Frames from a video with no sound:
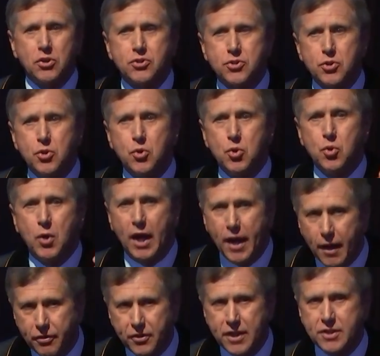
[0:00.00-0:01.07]
to
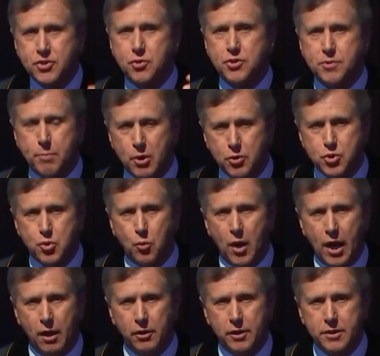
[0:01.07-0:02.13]
ethics or
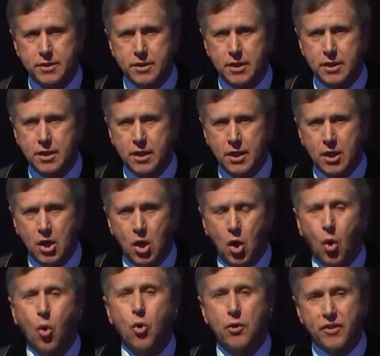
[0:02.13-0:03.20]
spirituality
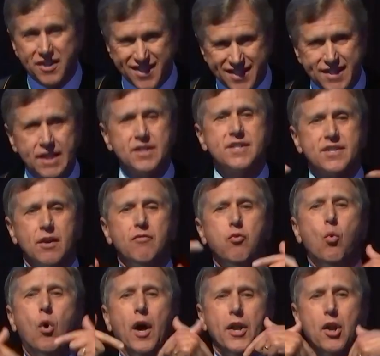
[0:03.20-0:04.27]
or the sense of
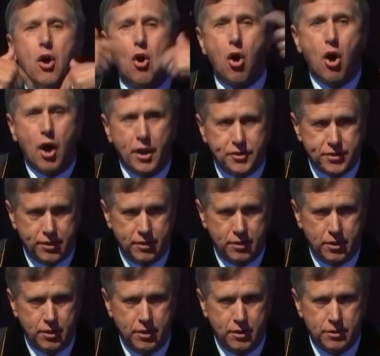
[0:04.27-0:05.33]
what ought
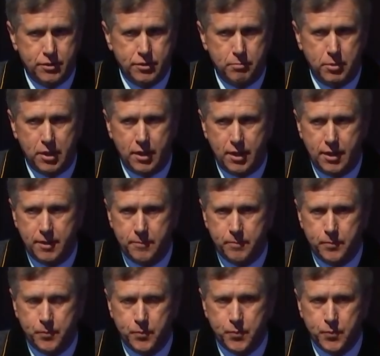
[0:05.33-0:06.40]
to be.
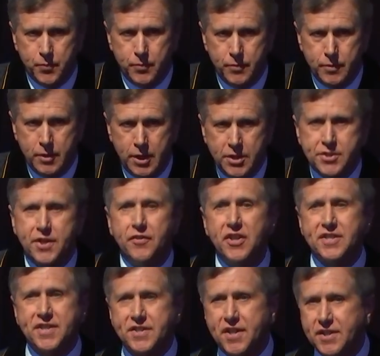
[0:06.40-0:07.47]
See,
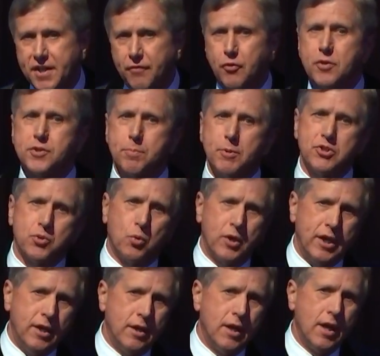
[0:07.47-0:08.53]
this is the difference
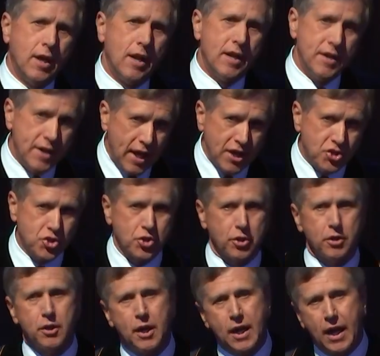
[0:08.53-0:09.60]
between
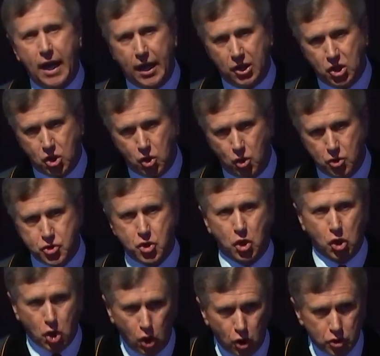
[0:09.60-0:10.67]
nature and culture.
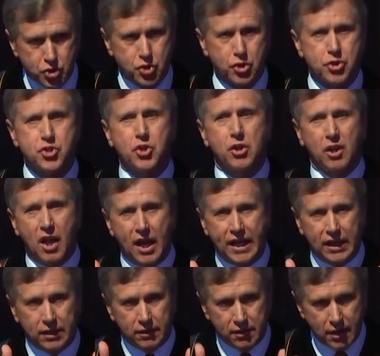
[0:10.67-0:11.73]
Cultures are
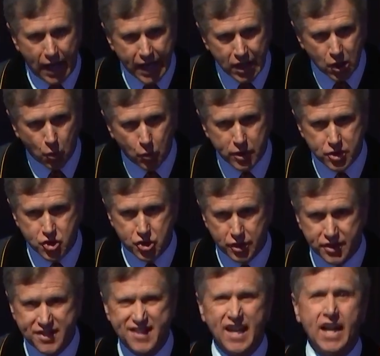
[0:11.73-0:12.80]
like
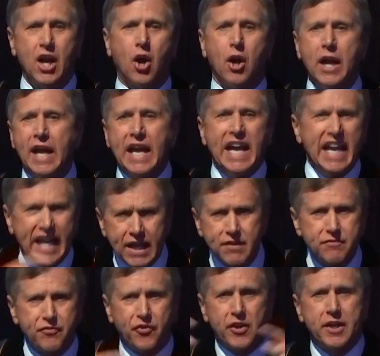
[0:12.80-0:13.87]
languages, they are
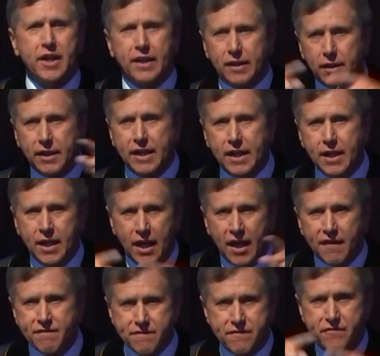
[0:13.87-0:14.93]
infinitely
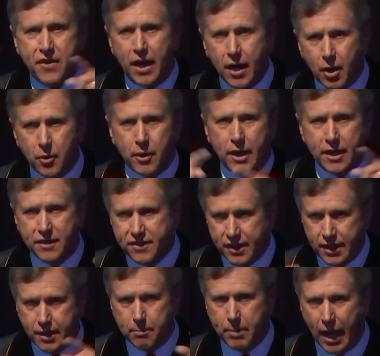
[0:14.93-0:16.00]
varied.
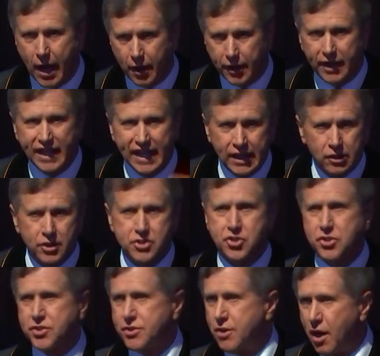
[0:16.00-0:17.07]
Think about it. English
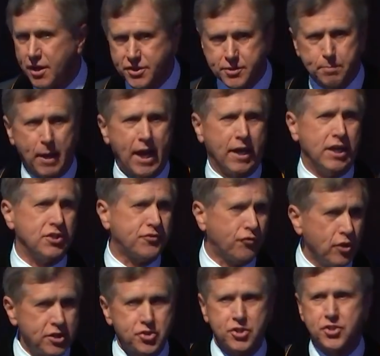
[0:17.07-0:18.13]
is not Spanish,
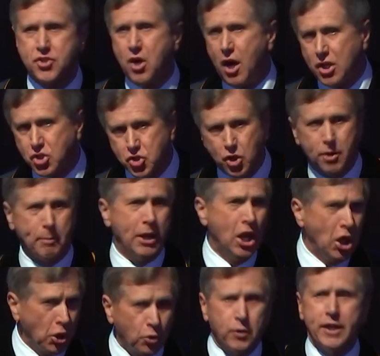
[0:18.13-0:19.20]
French is not German,
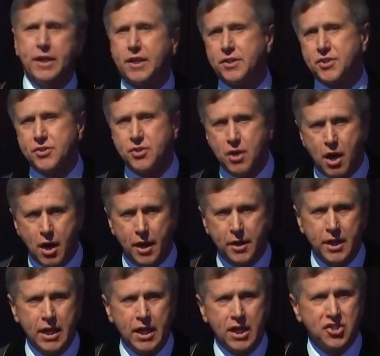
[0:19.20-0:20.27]
Greek is
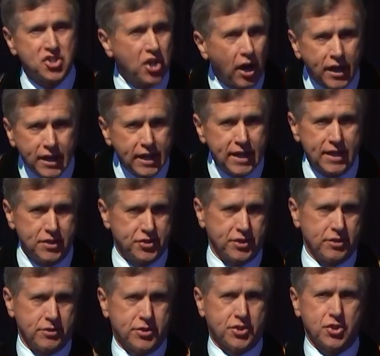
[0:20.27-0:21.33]
not Chinese,
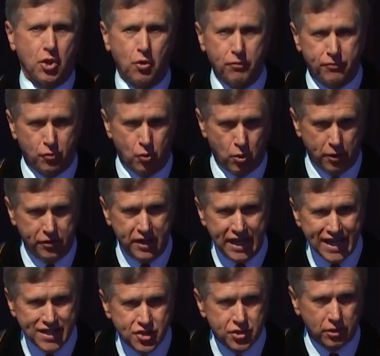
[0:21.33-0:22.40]
and so forth.
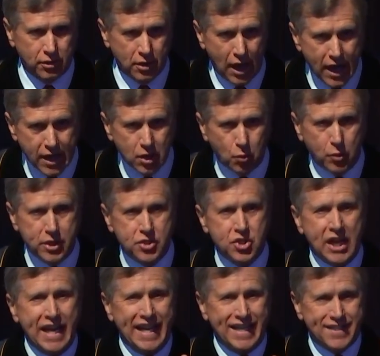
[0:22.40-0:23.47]
Each language
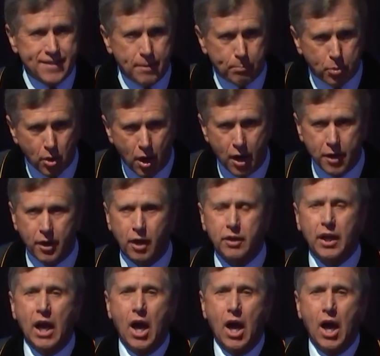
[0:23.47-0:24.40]
is the product